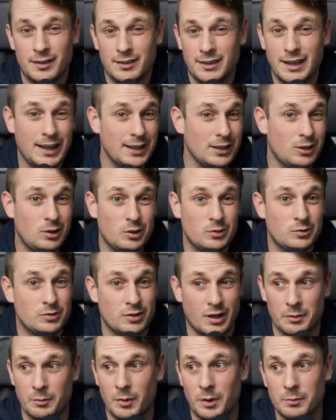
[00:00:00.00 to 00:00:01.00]
That includes
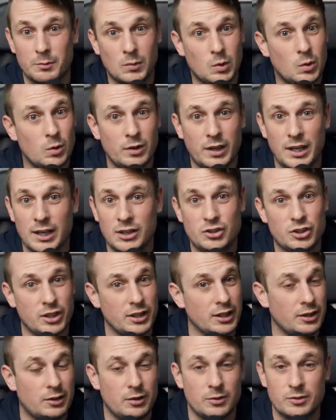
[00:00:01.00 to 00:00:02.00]
like my mortgage, it
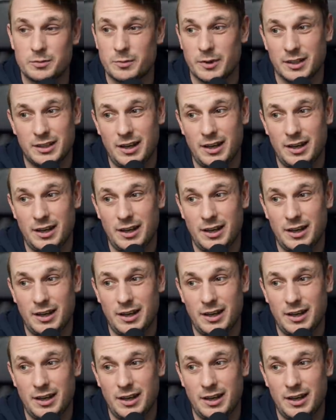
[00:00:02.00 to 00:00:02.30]
includes my